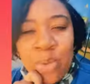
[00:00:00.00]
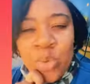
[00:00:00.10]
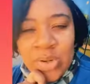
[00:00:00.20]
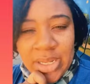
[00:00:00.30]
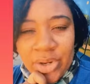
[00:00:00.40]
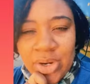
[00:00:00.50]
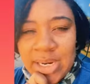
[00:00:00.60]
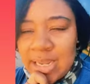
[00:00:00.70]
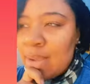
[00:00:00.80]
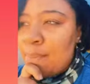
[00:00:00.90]
will
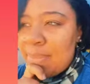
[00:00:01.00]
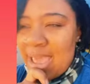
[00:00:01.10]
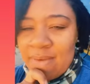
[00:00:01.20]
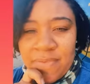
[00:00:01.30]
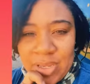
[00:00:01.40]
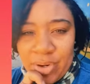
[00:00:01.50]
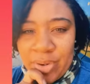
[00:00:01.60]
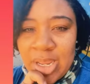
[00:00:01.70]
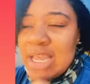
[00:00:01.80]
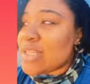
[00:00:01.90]
literally combat fear.
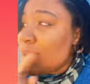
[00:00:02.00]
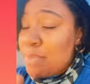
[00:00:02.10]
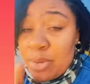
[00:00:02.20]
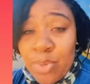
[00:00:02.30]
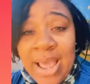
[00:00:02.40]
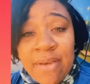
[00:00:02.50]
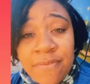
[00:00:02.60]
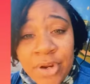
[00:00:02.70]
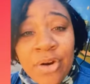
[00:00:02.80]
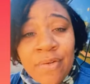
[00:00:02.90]
Some people have
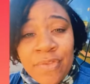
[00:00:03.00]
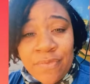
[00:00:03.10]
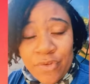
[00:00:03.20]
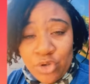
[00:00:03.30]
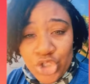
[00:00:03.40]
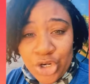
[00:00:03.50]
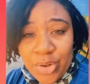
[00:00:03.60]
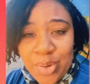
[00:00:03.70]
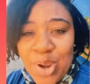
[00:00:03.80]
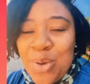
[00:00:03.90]
fear of the future,
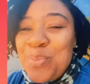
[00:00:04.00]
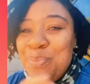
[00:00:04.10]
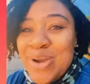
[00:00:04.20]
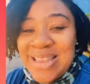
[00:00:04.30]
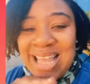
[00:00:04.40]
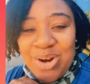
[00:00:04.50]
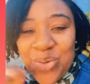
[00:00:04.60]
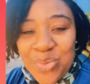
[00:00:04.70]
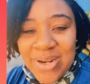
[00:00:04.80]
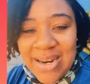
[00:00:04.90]
but they
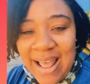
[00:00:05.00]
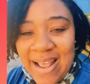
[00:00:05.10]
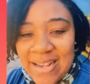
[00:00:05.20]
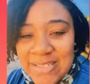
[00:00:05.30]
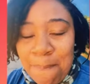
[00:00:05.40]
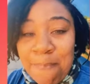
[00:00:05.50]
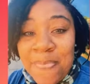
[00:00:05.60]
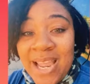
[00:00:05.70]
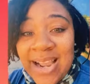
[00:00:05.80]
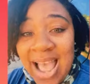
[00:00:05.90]
don't realize
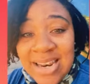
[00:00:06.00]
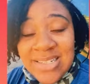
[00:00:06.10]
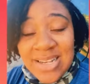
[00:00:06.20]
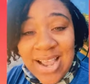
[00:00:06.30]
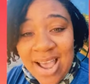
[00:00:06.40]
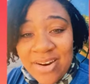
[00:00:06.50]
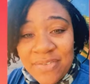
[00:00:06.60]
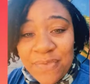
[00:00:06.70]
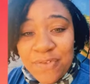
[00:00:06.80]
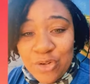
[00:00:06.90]
that God is a God of
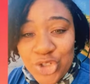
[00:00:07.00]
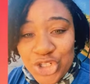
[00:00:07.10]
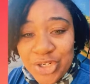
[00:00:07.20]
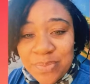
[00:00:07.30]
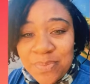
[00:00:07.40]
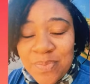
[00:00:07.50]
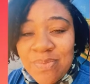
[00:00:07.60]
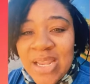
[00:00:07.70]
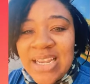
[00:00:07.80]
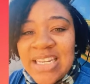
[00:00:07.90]
the future.
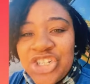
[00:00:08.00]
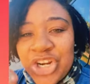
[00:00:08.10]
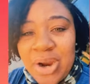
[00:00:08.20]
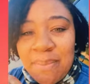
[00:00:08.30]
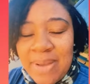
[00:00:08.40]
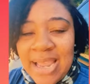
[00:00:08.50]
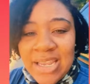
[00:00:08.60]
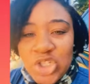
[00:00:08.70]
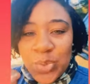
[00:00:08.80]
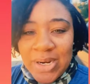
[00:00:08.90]
In
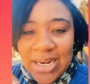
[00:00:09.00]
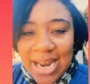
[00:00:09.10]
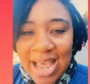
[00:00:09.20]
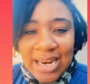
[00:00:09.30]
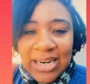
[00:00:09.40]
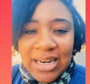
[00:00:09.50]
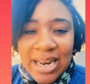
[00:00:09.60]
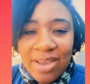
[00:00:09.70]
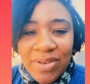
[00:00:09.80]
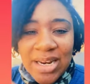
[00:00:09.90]
Jeremiah
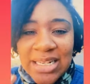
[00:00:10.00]
29:11, it